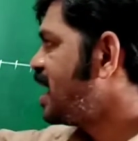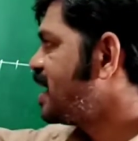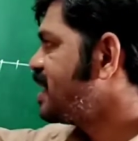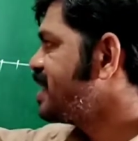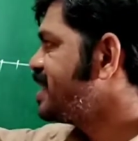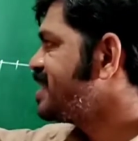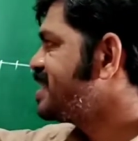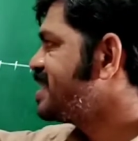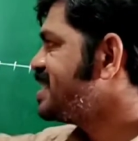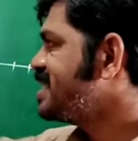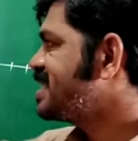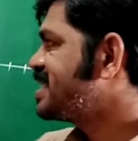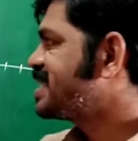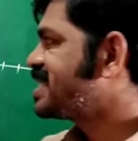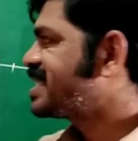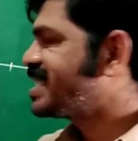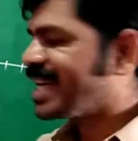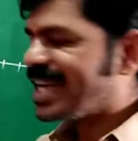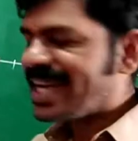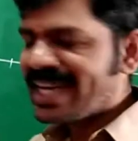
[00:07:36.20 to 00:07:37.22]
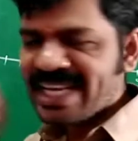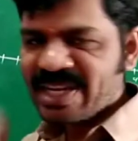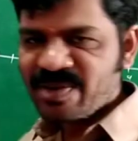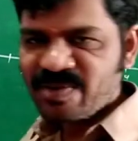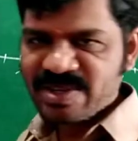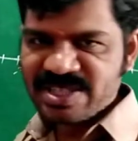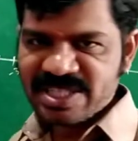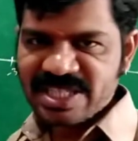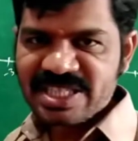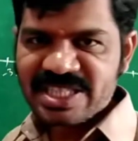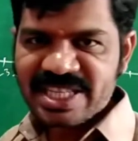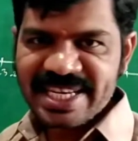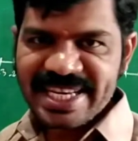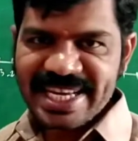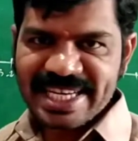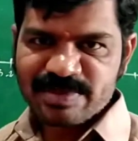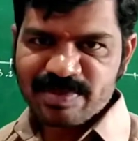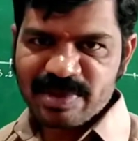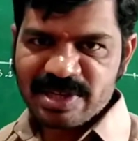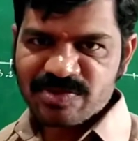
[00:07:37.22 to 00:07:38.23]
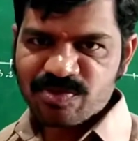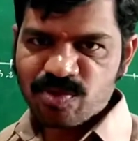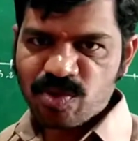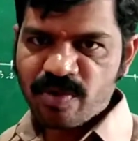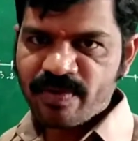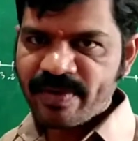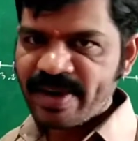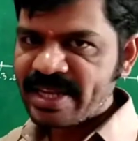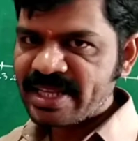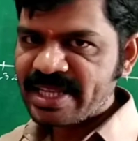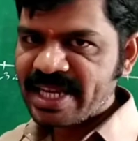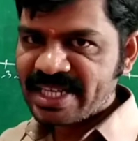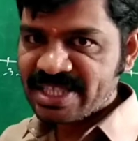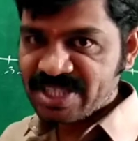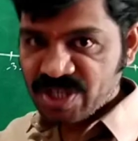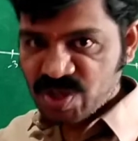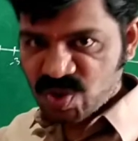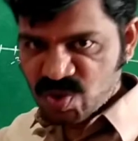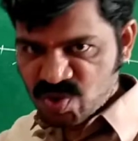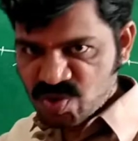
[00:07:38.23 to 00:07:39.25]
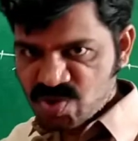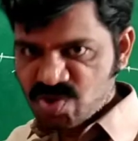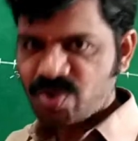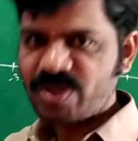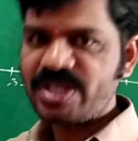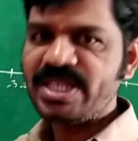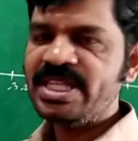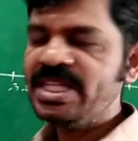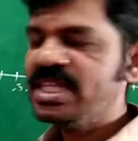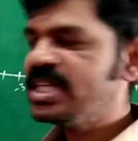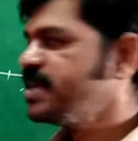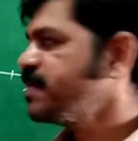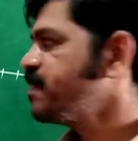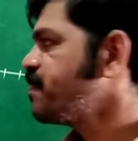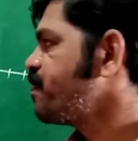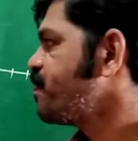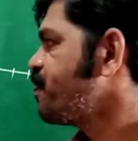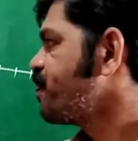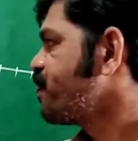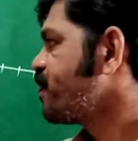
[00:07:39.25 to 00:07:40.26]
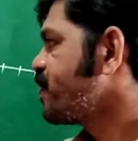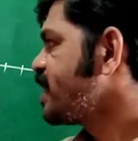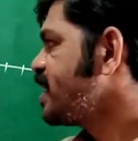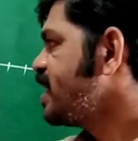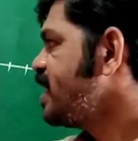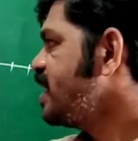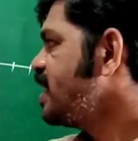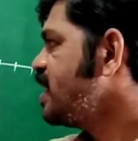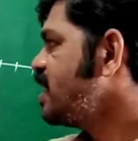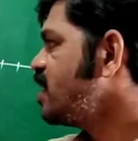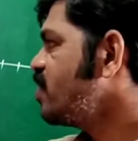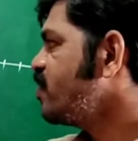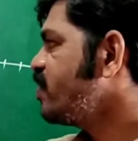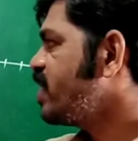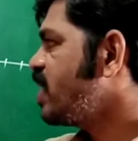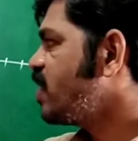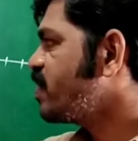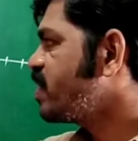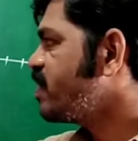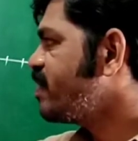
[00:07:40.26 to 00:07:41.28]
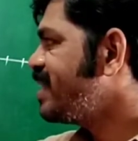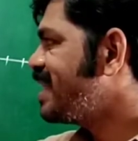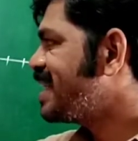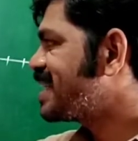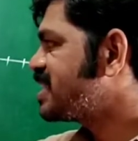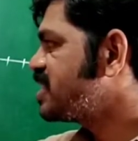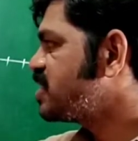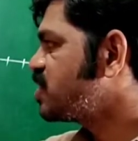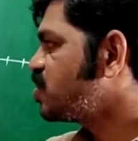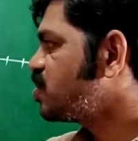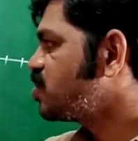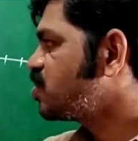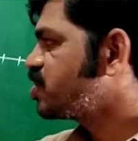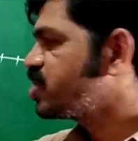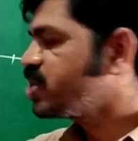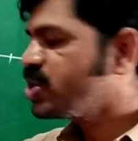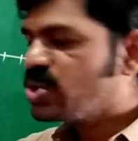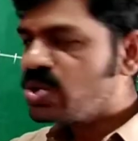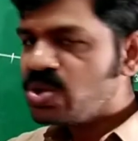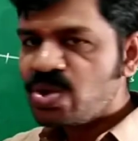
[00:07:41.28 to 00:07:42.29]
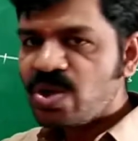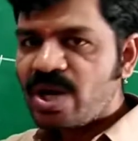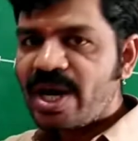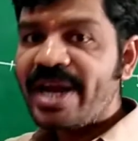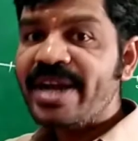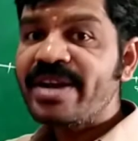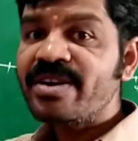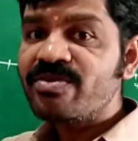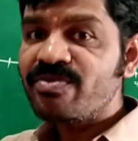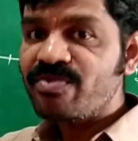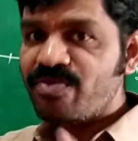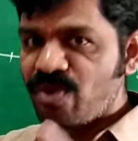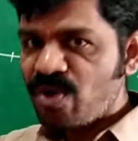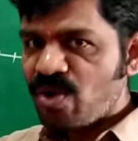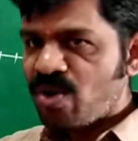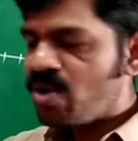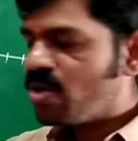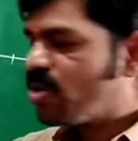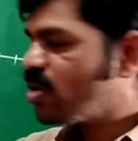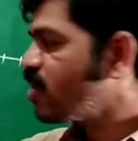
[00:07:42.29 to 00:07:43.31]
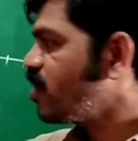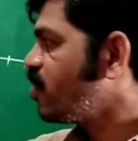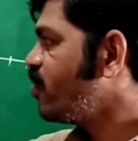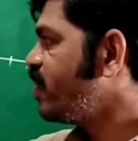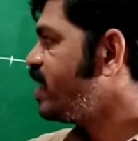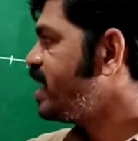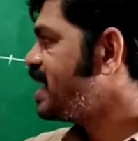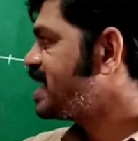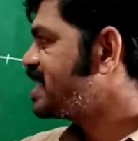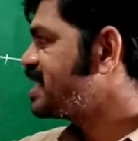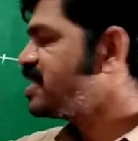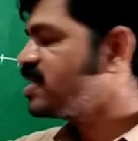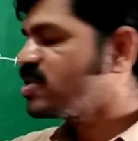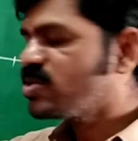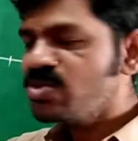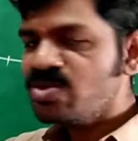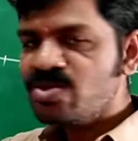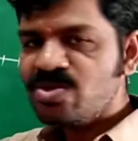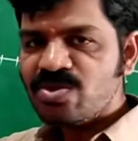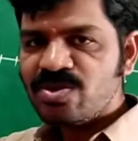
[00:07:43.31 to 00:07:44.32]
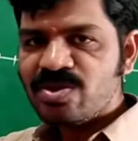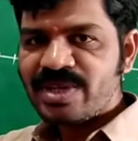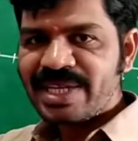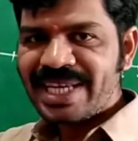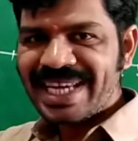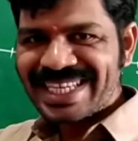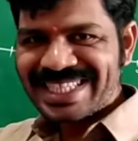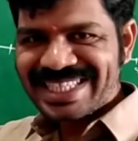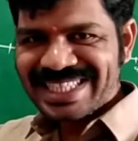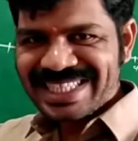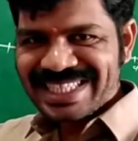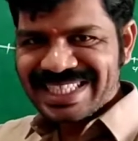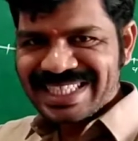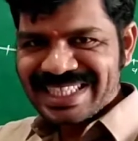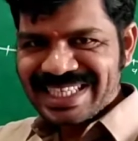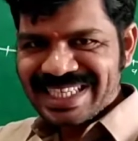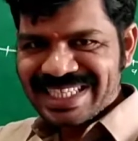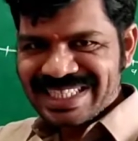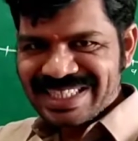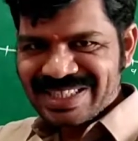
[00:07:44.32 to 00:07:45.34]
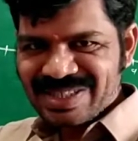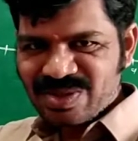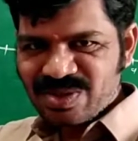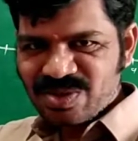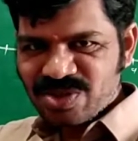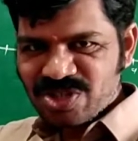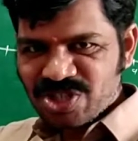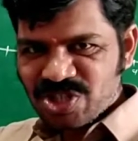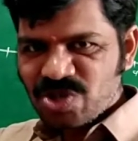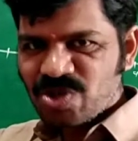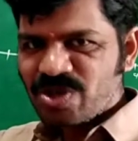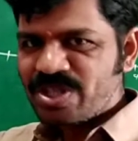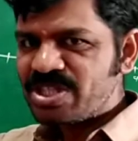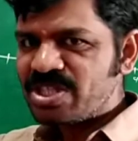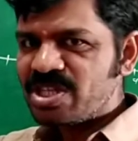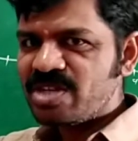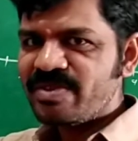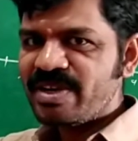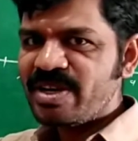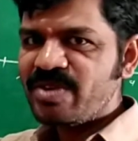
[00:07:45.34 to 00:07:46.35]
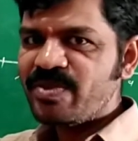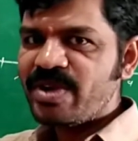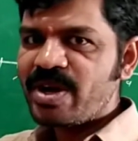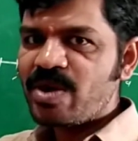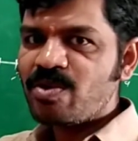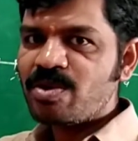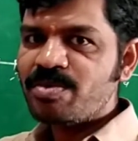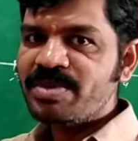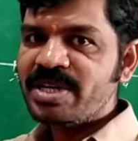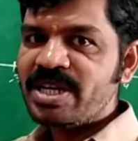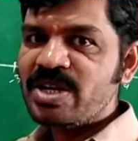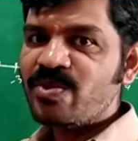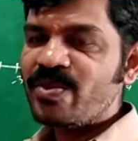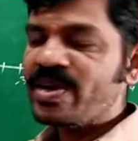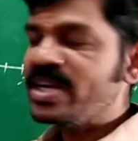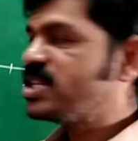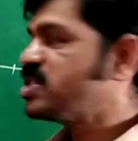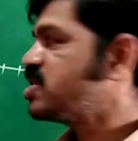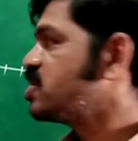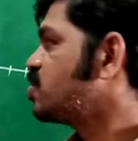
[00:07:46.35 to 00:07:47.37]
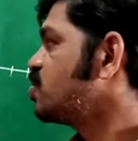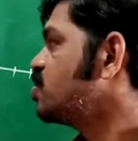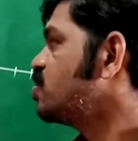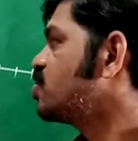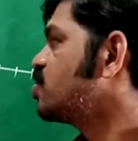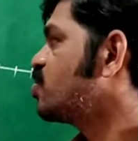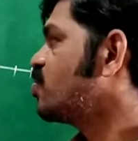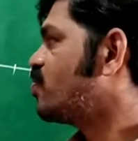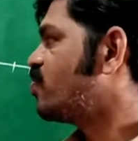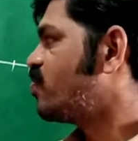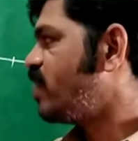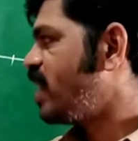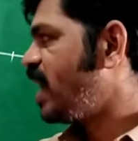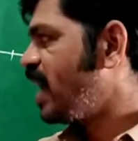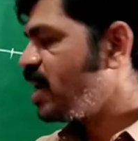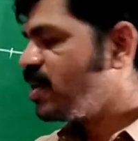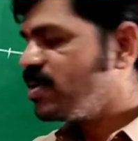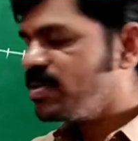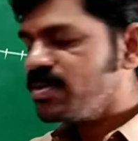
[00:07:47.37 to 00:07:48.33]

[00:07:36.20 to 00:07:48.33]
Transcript: This is second equation, 3x plus 4y, that's equal to 20. Here we have given x is equal to 0 and 4. When x is equal to 0 is given, we have obtained y is equal to 5.